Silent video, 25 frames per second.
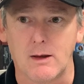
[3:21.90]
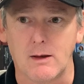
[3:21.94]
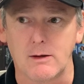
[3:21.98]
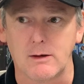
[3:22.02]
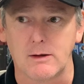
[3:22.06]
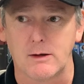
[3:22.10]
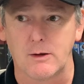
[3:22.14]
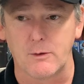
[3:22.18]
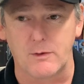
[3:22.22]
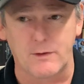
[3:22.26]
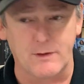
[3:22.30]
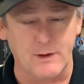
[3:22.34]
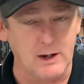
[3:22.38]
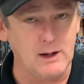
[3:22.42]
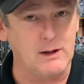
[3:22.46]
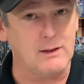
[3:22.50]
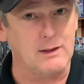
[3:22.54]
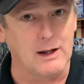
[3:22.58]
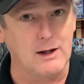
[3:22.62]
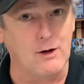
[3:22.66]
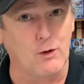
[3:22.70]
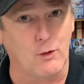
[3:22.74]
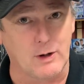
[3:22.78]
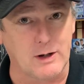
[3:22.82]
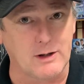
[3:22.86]
You'd think
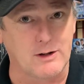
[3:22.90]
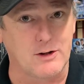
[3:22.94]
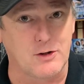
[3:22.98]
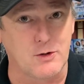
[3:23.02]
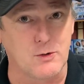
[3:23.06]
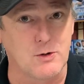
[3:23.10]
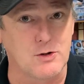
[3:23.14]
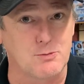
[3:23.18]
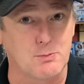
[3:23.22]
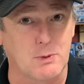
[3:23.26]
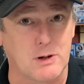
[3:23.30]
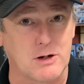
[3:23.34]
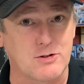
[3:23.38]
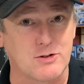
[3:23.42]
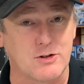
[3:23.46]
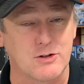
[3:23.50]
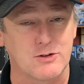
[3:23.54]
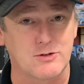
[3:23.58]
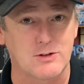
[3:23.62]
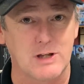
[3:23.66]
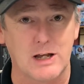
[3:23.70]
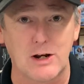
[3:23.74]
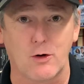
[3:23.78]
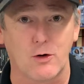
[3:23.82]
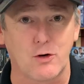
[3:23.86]
they don't get to do as much
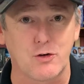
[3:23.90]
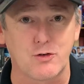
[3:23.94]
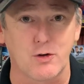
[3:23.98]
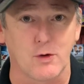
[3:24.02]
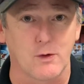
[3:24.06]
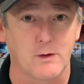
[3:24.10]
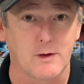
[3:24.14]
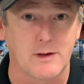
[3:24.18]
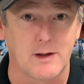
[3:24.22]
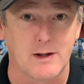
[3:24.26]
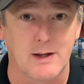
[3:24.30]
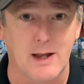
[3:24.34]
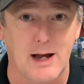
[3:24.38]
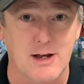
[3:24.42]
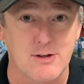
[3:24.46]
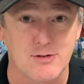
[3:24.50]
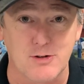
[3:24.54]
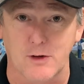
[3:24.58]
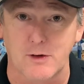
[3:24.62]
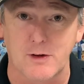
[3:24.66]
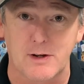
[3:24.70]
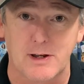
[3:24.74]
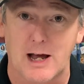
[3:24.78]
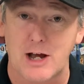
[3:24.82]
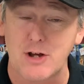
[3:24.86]
because they don't control any of the dice.
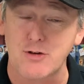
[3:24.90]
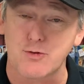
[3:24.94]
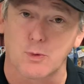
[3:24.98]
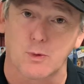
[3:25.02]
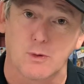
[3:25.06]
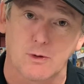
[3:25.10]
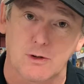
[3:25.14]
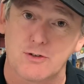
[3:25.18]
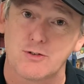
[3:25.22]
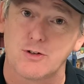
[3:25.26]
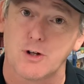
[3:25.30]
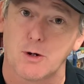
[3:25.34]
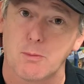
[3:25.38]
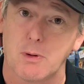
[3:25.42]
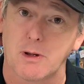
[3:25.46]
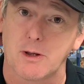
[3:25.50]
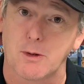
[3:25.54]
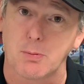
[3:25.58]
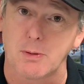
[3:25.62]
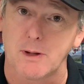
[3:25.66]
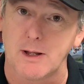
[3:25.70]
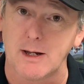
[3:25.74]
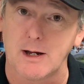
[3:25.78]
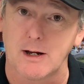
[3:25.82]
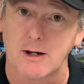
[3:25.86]
All the dice rolling is done by
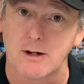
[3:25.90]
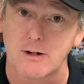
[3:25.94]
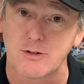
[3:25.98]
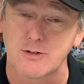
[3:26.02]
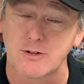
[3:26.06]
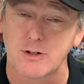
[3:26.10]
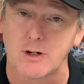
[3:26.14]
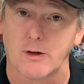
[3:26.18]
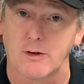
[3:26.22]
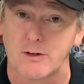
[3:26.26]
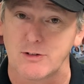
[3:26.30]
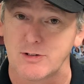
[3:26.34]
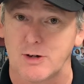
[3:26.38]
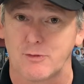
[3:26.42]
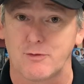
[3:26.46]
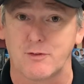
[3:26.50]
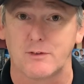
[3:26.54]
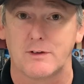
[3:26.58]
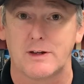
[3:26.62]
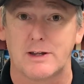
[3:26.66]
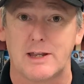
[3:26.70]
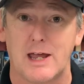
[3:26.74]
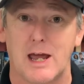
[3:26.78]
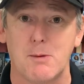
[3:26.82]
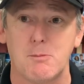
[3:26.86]
the players, except
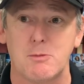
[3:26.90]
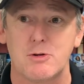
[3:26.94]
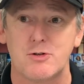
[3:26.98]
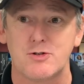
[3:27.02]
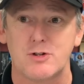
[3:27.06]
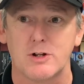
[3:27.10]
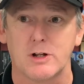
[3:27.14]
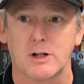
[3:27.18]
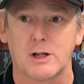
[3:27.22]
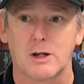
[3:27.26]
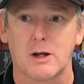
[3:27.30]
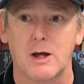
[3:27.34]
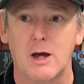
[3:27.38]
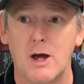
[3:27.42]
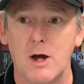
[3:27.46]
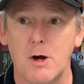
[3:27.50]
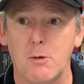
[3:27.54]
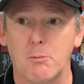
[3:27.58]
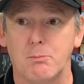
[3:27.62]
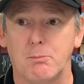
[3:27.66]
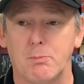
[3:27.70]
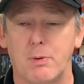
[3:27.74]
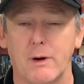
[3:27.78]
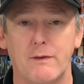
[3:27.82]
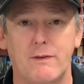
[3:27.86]
for the damage dealing.
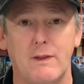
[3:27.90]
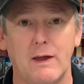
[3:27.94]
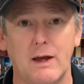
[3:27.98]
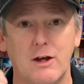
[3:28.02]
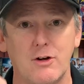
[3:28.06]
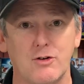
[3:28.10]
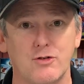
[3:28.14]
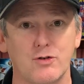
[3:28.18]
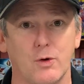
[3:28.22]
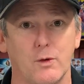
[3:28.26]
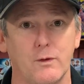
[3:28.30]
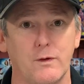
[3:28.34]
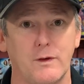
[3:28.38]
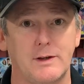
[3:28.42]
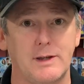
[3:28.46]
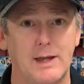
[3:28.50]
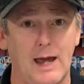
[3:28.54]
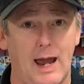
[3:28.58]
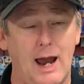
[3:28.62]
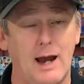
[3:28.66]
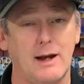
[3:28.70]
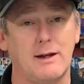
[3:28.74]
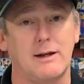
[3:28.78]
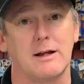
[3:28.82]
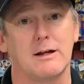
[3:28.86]
But they control the
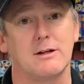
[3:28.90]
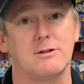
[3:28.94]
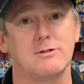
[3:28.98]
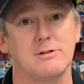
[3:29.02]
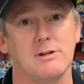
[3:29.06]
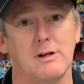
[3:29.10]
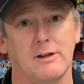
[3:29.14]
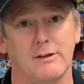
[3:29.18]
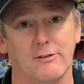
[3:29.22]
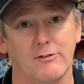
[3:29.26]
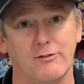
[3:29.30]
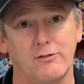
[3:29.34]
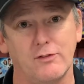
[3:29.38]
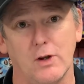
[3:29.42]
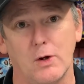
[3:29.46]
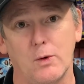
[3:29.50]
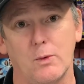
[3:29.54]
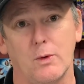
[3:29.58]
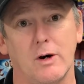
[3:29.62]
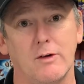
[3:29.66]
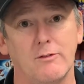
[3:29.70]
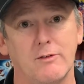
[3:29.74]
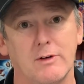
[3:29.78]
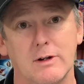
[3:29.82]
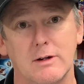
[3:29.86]
tactics and the
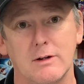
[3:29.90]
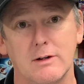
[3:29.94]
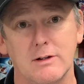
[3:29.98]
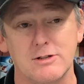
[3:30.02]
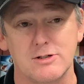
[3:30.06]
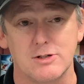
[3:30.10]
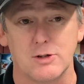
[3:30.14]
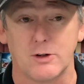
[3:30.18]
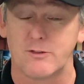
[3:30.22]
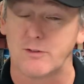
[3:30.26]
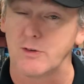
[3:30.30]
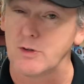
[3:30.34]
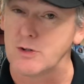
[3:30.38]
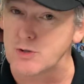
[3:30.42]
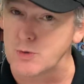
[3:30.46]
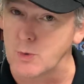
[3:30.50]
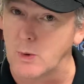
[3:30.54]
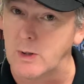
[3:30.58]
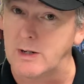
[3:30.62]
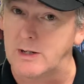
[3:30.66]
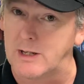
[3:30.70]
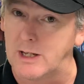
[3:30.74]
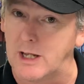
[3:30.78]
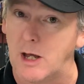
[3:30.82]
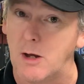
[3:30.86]
flow of it. And so if you
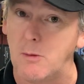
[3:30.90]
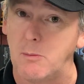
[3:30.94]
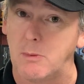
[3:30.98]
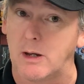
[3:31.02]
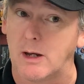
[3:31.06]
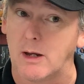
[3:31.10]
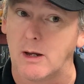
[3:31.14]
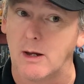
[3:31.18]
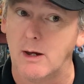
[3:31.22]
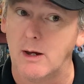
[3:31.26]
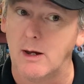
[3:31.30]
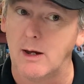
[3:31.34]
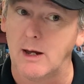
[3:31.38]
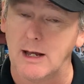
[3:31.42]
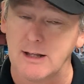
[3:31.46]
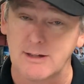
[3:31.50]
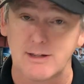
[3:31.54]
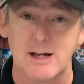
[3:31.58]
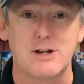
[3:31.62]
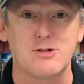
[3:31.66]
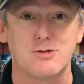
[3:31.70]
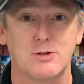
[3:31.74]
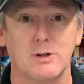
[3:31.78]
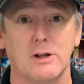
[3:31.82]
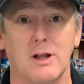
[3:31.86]
enjoy DMing,
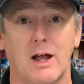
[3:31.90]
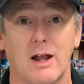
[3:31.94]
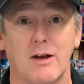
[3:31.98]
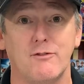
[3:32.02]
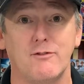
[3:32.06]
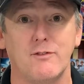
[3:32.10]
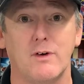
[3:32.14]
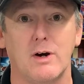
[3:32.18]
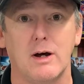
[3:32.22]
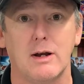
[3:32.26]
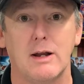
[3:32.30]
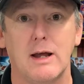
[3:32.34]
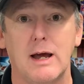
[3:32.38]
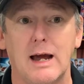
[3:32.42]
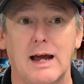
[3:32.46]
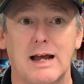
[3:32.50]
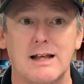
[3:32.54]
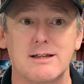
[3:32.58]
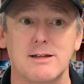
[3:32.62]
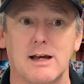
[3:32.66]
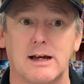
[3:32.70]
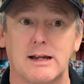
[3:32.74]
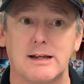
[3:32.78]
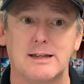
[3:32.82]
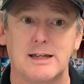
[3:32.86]
it's actually a lot of fun.
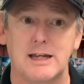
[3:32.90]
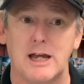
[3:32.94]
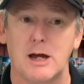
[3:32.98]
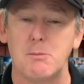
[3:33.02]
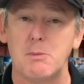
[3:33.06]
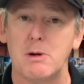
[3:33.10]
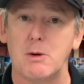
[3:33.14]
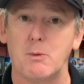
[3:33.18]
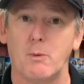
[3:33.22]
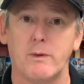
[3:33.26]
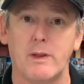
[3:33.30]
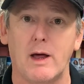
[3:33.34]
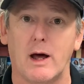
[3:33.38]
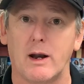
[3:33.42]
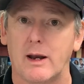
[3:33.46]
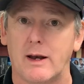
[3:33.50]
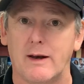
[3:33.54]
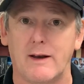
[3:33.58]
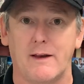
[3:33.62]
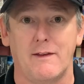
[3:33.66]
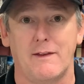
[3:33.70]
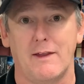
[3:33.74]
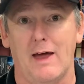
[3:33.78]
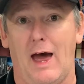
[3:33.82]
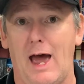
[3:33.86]
It's like DMing without
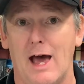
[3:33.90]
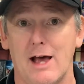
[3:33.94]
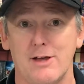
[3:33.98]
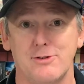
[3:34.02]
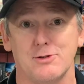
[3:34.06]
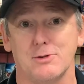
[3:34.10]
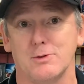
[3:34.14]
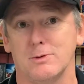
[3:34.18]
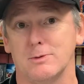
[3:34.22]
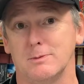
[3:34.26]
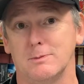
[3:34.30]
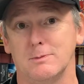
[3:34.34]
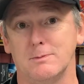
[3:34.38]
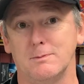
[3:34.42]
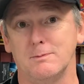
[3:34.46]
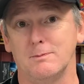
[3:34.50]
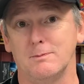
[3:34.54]
any of the hassle.